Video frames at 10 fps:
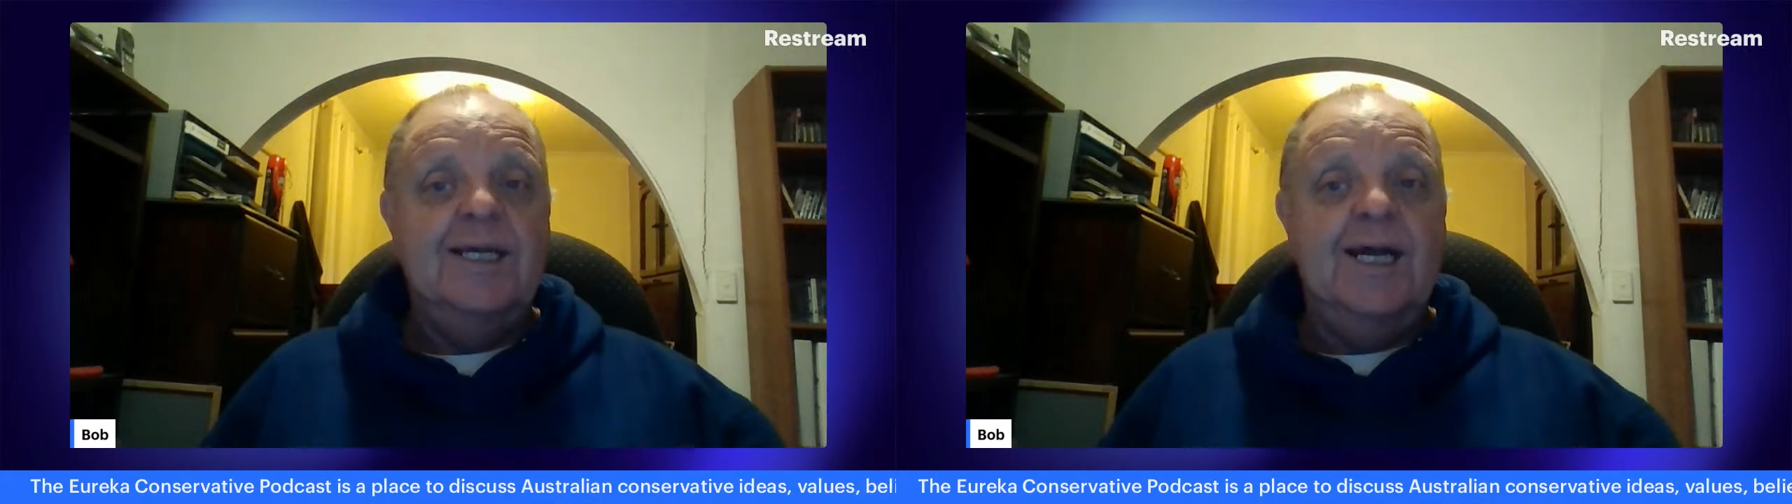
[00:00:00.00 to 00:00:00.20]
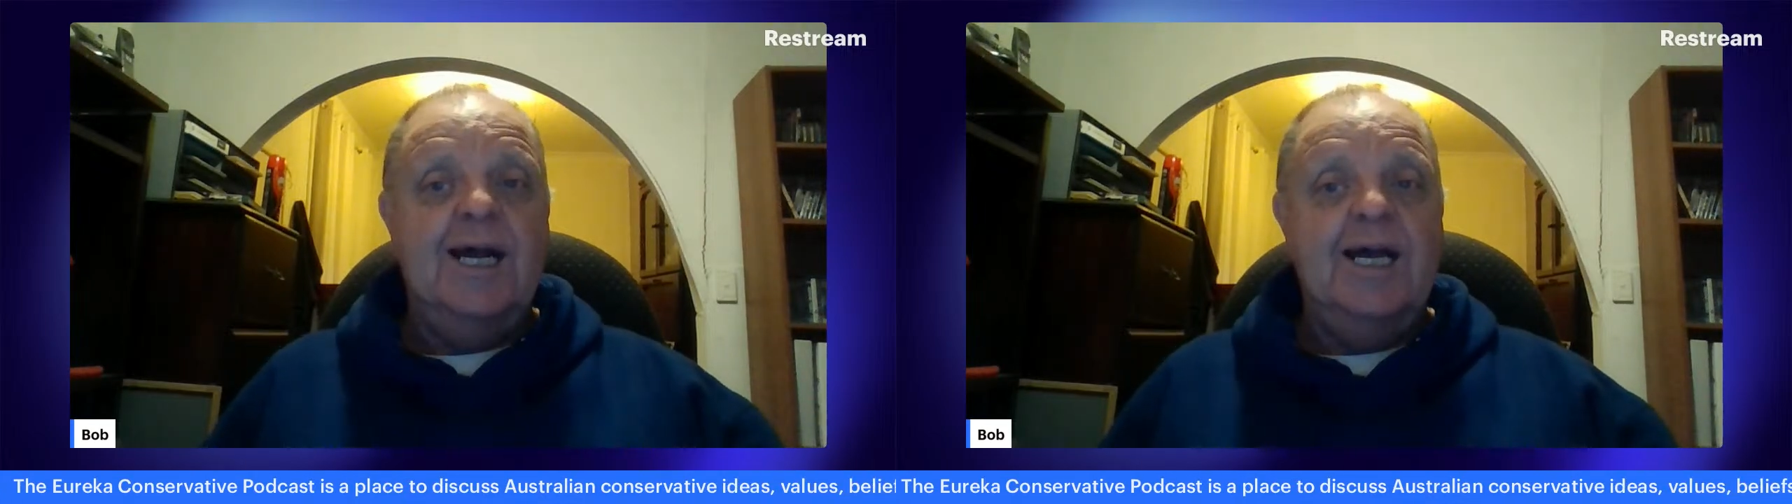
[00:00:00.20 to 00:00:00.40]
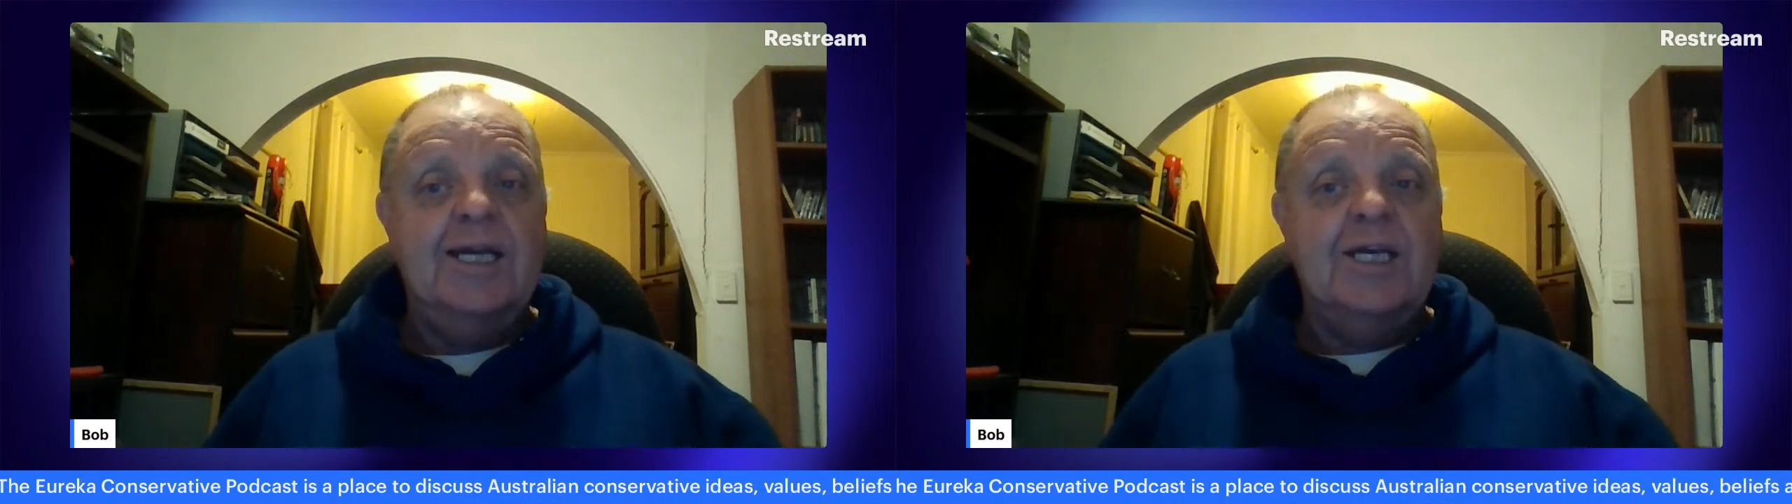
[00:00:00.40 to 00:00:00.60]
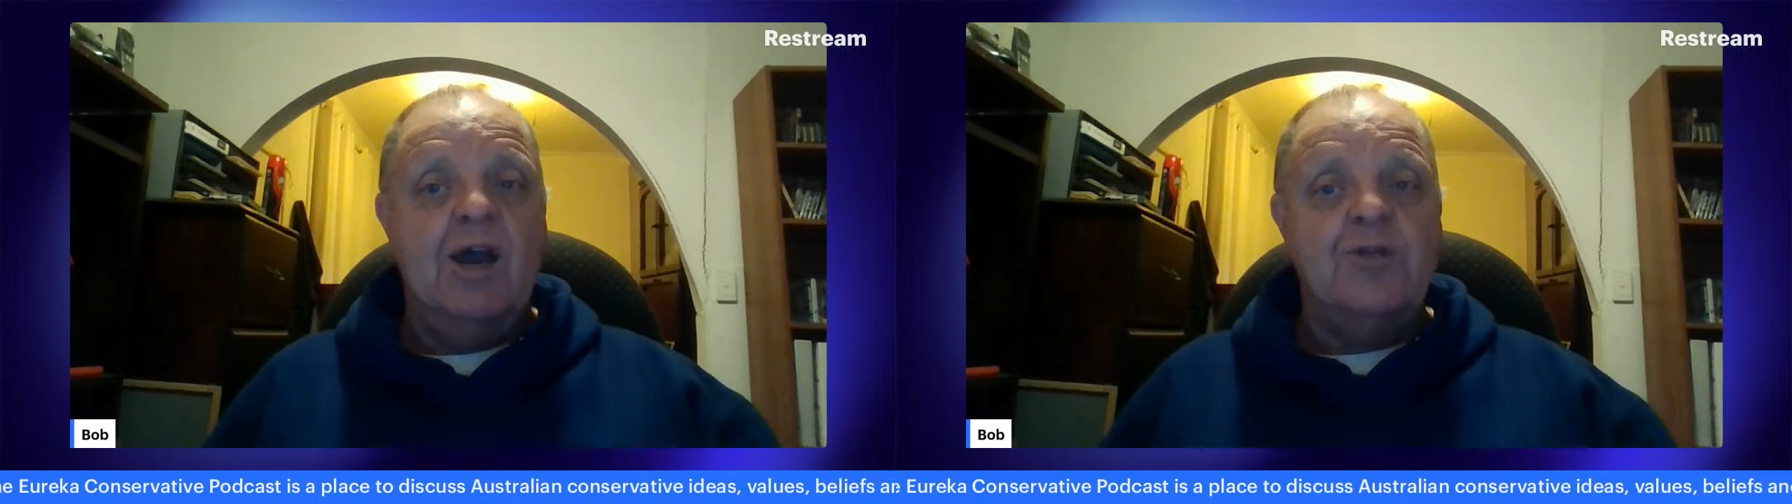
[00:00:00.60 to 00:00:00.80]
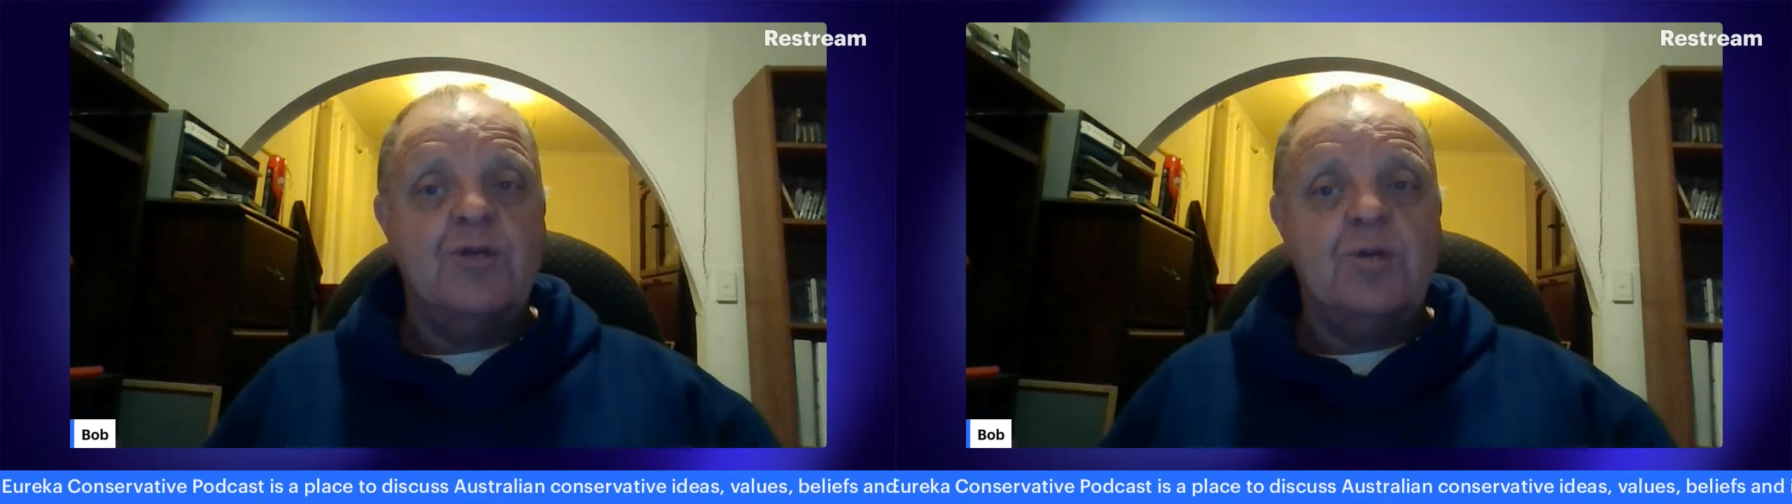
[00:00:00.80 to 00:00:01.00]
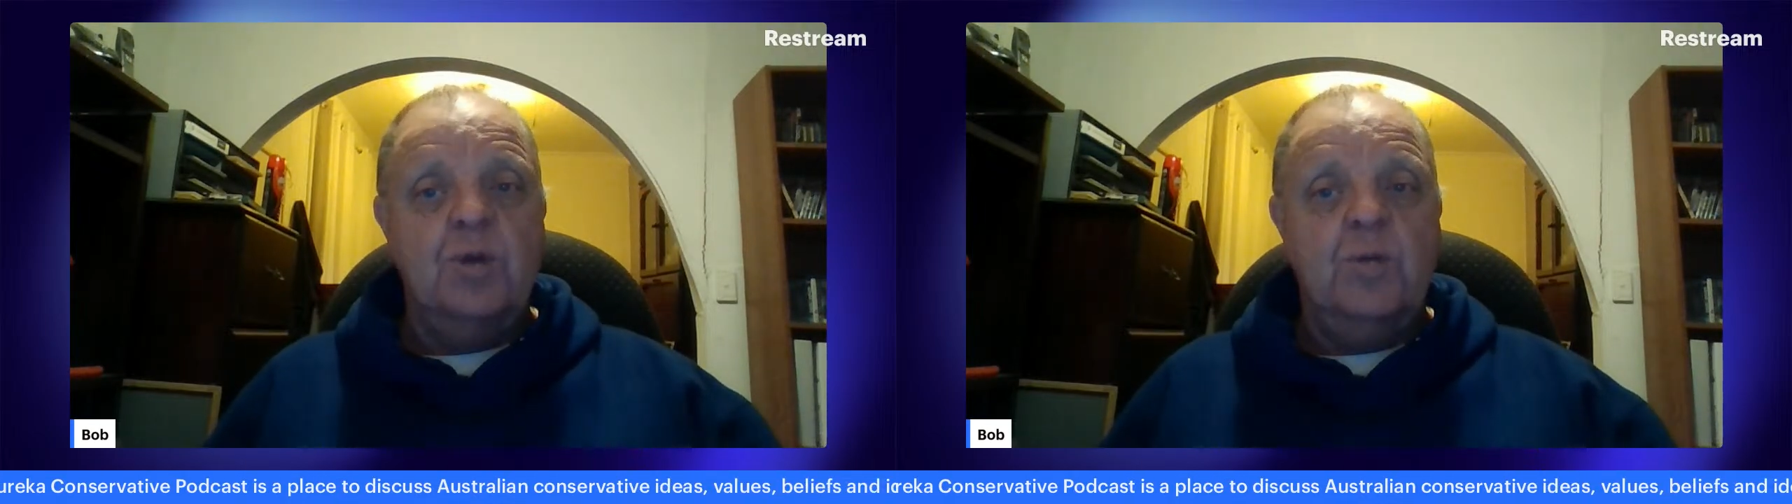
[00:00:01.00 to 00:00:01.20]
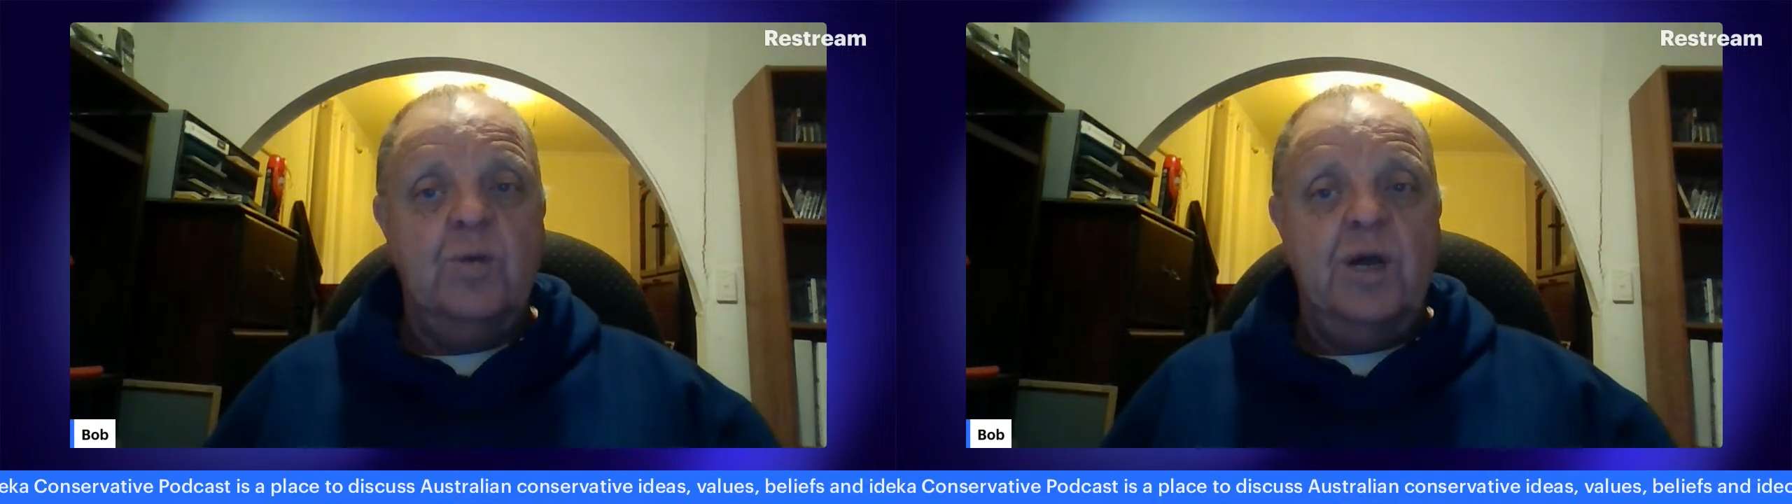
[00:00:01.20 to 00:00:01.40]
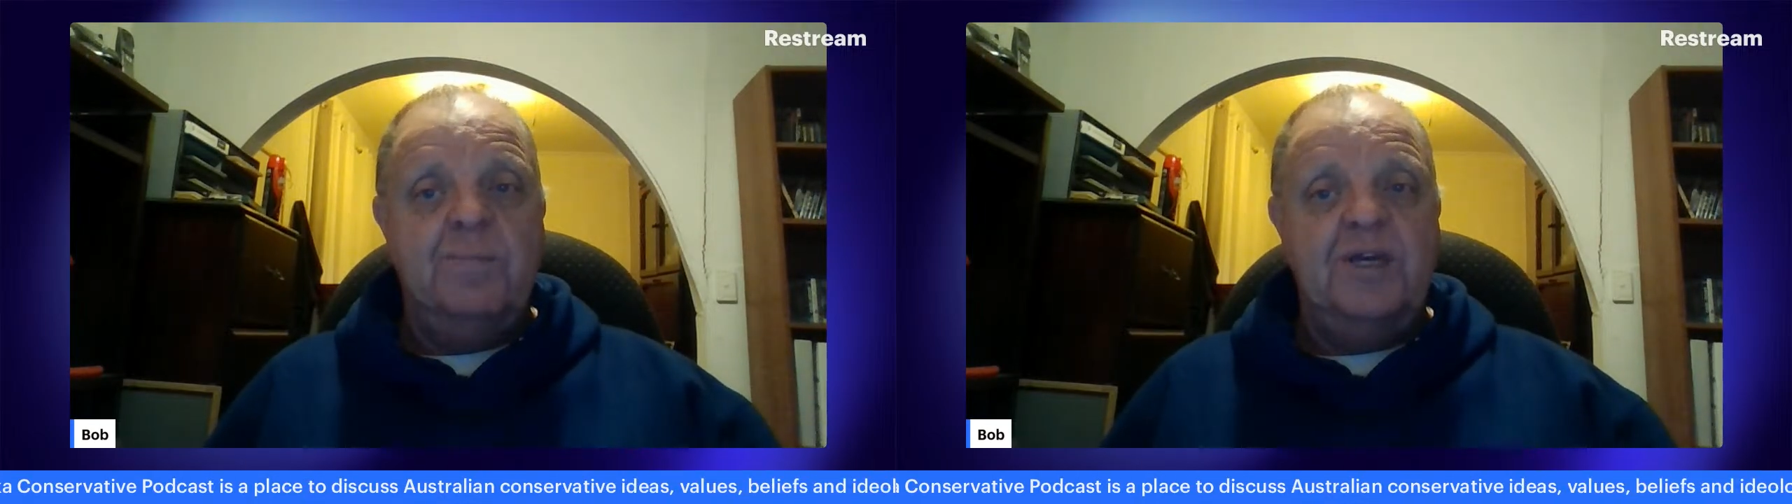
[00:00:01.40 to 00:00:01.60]
go
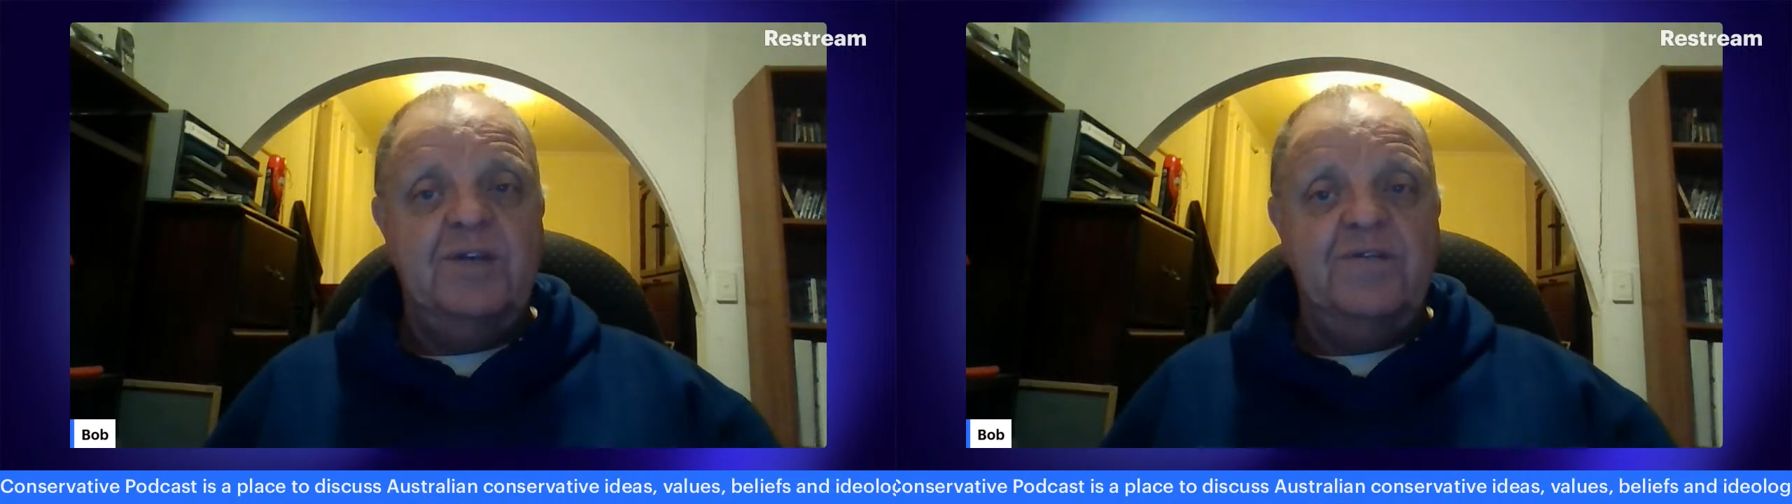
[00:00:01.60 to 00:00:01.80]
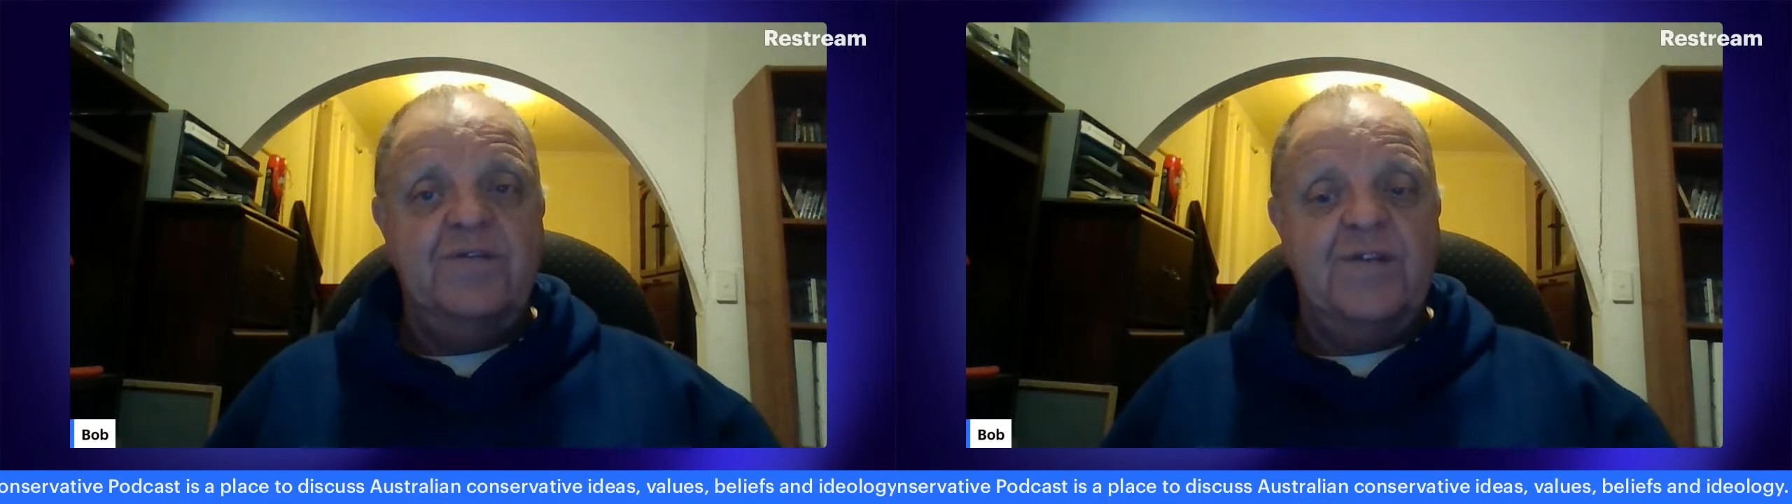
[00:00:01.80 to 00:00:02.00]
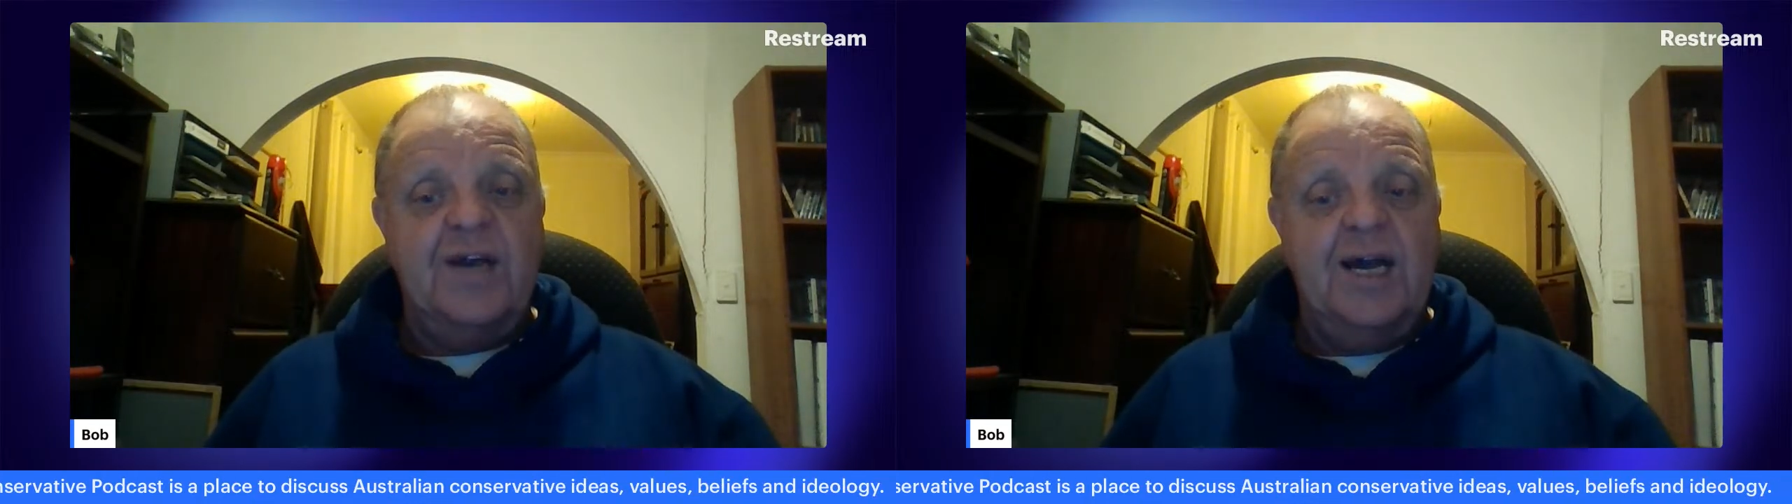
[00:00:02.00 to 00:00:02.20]
through a bit of,